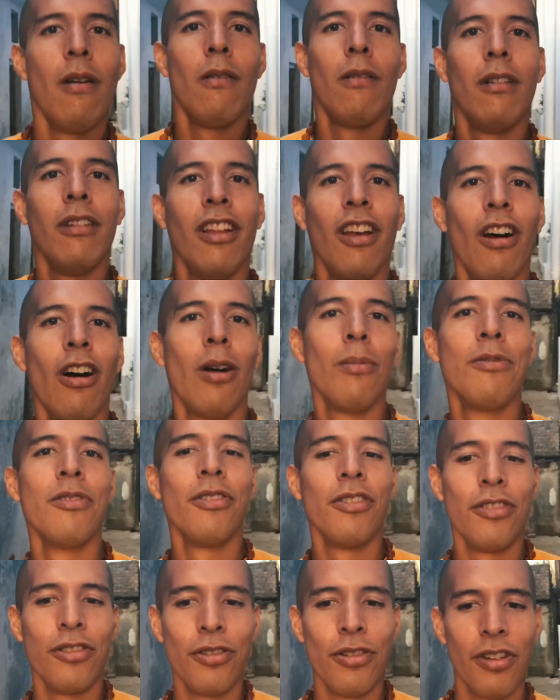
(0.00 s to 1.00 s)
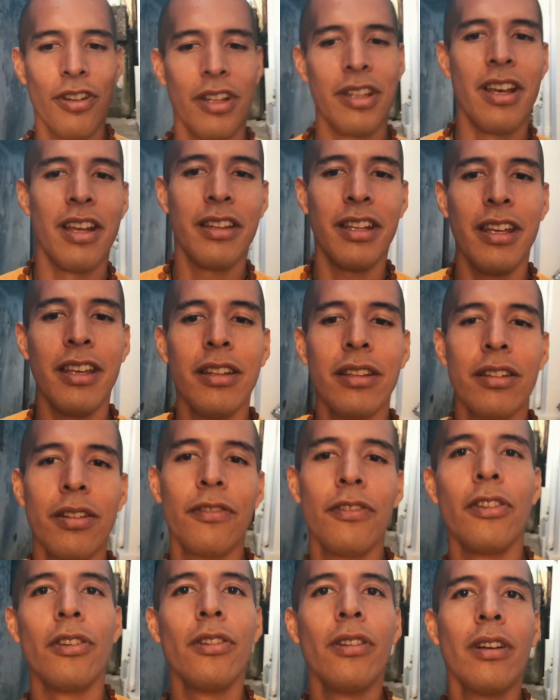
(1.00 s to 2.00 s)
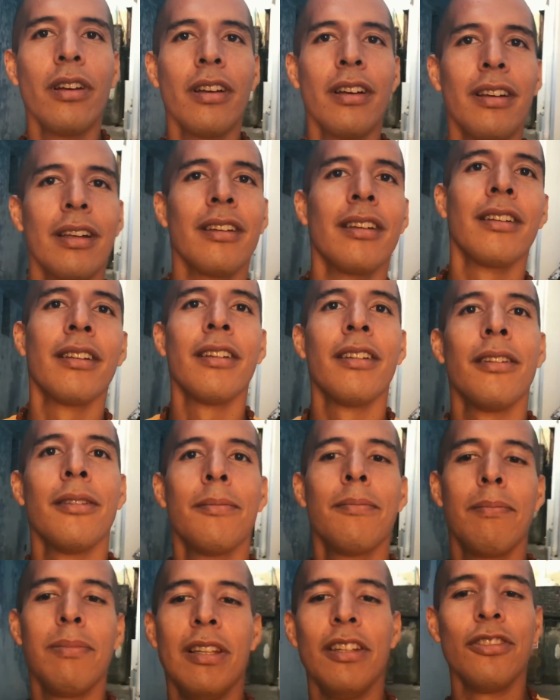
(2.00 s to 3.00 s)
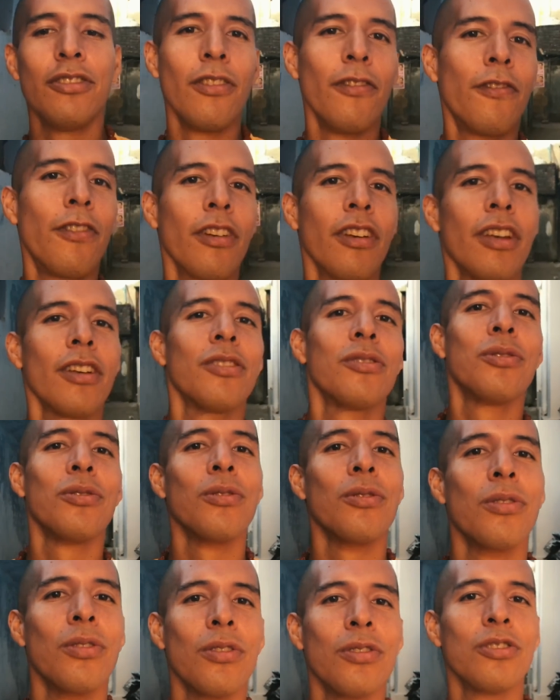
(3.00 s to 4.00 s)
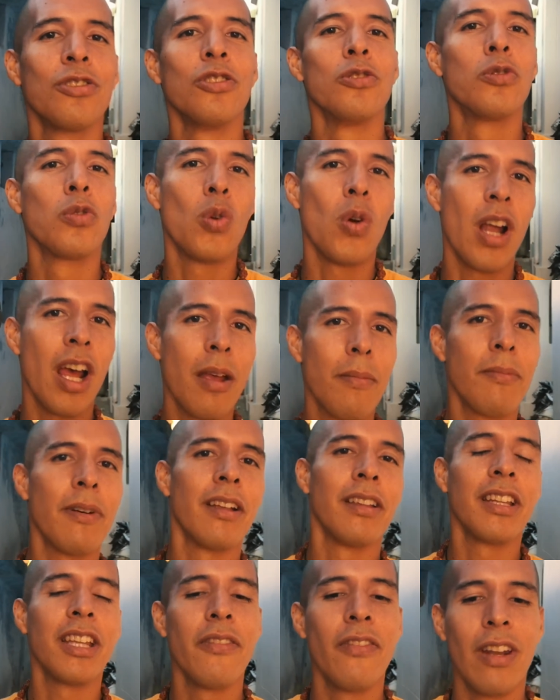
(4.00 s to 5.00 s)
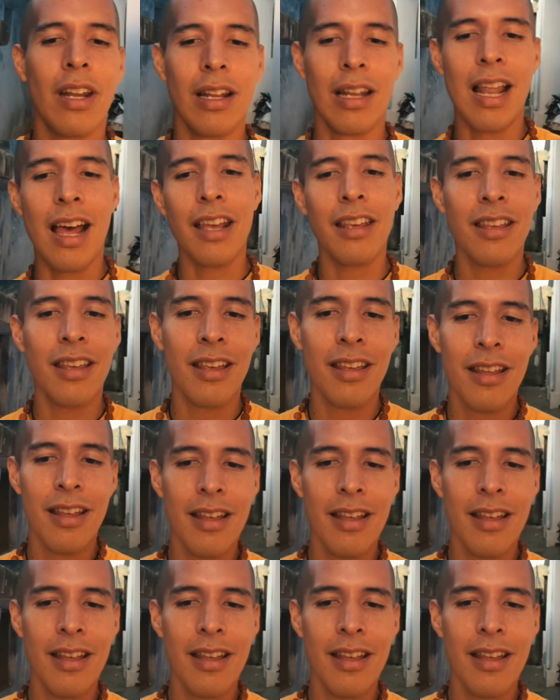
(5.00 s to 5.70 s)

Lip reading: Well, I hope you enjoyed that interview. And please don't forget to subscribe and give it a like.